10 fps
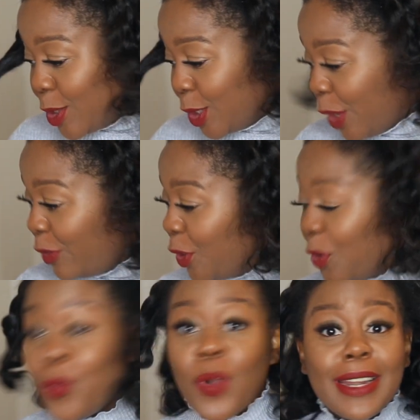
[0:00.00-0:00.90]
So if
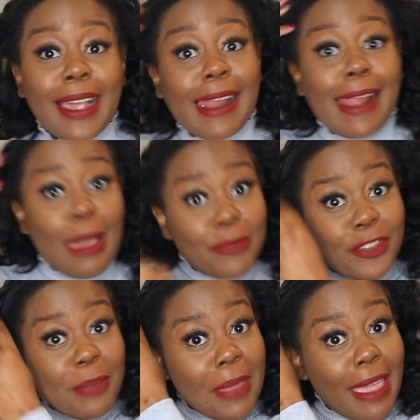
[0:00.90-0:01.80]
you want to clap
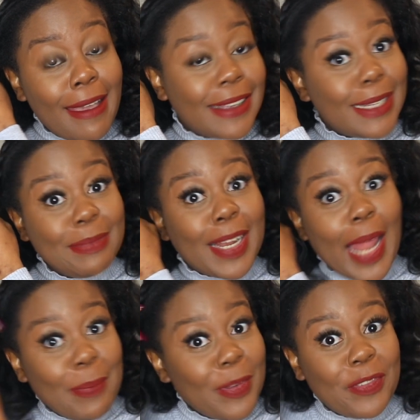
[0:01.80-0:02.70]
for me, because I'm
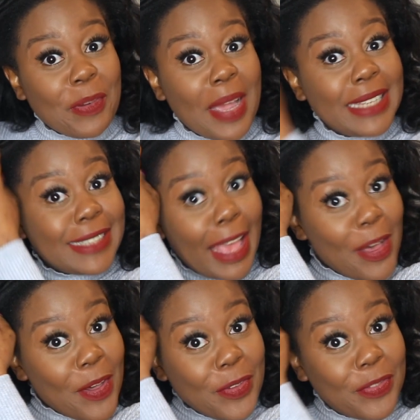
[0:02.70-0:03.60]
clapping for
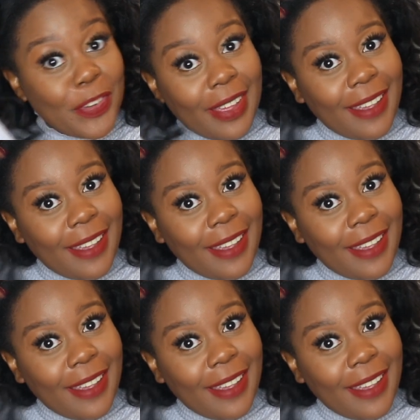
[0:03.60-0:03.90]
myself,